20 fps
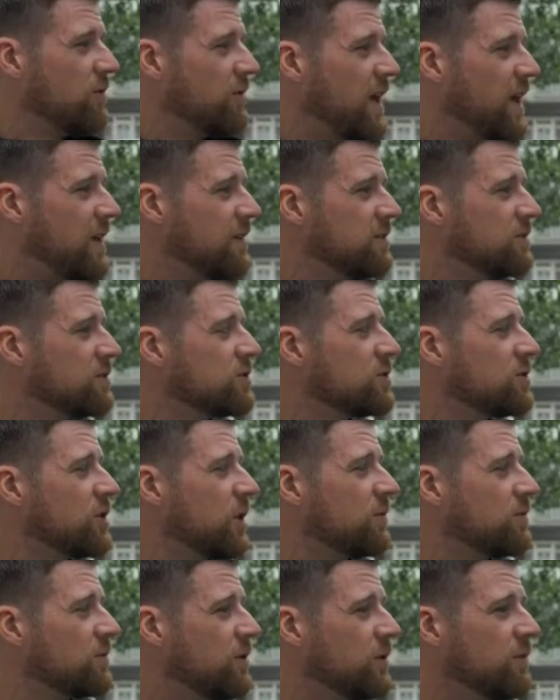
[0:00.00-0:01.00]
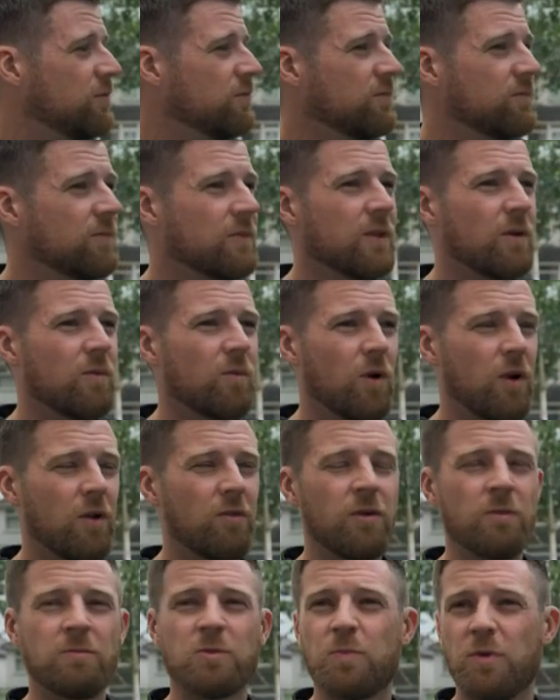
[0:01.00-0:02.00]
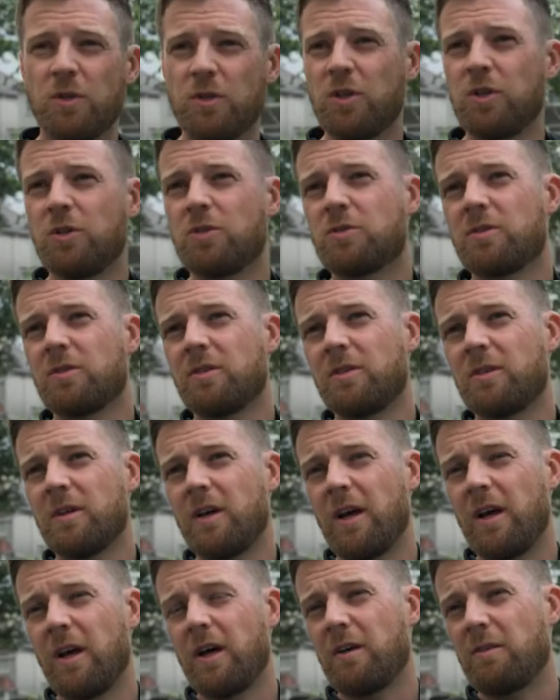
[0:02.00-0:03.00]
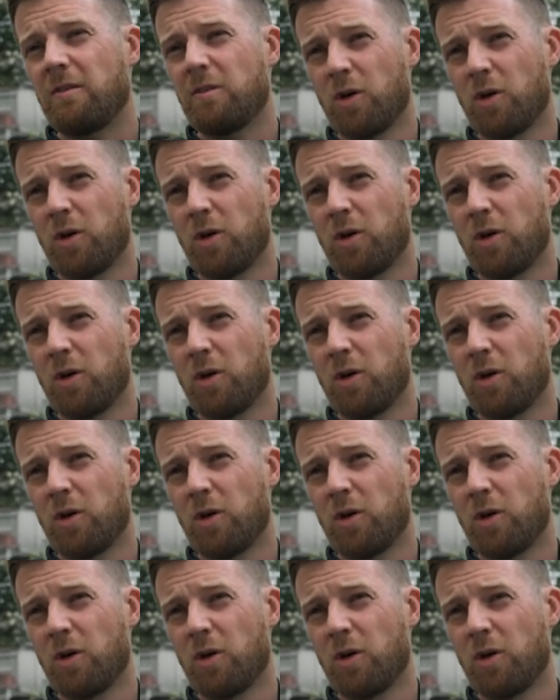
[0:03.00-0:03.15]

We've then stopped them. One of them's produced uh,